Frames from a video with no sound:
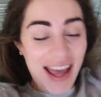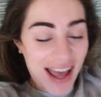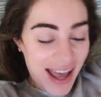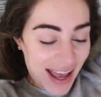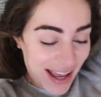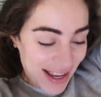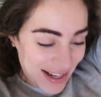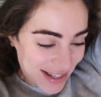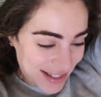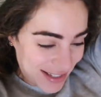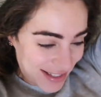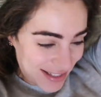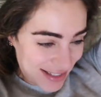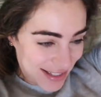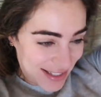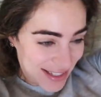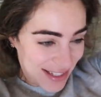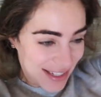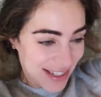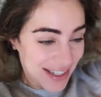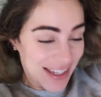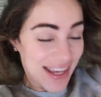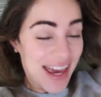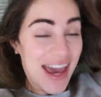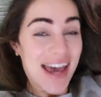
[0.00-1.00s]
And
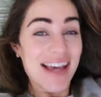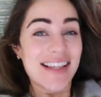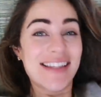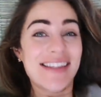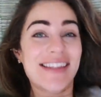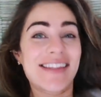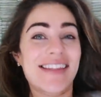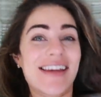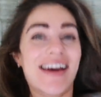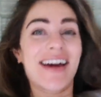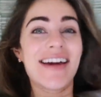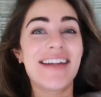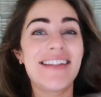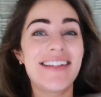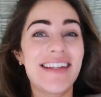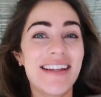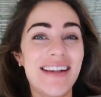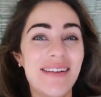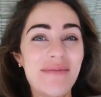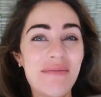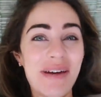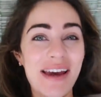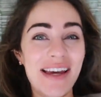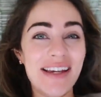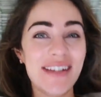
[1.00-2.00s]
yes, I
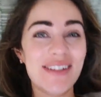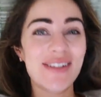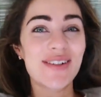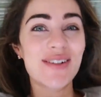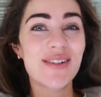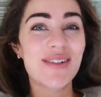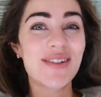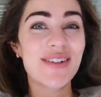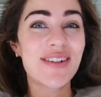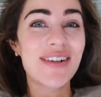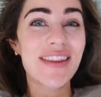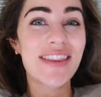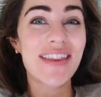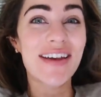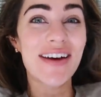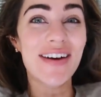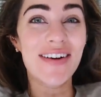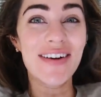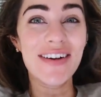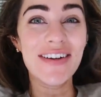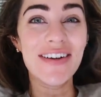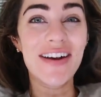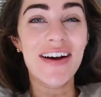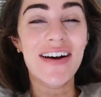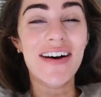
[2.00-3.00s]
did make sure that
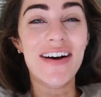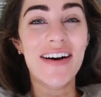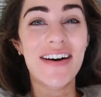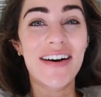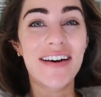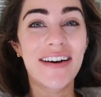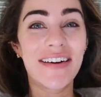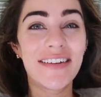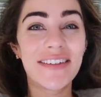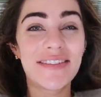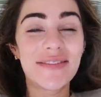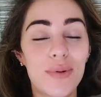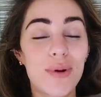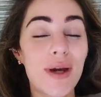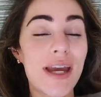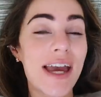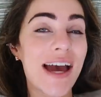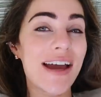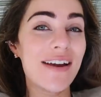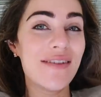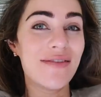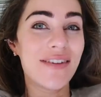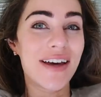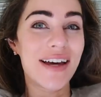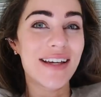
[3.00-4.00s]
on our
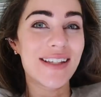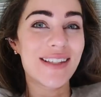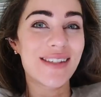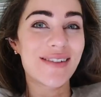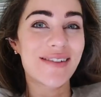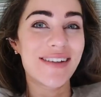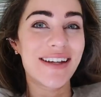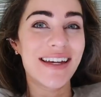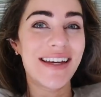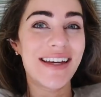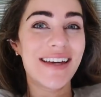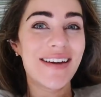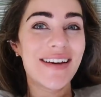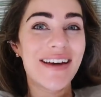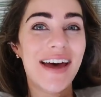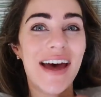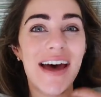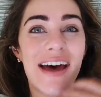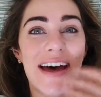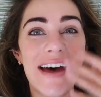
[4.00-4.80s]
pre-anniversary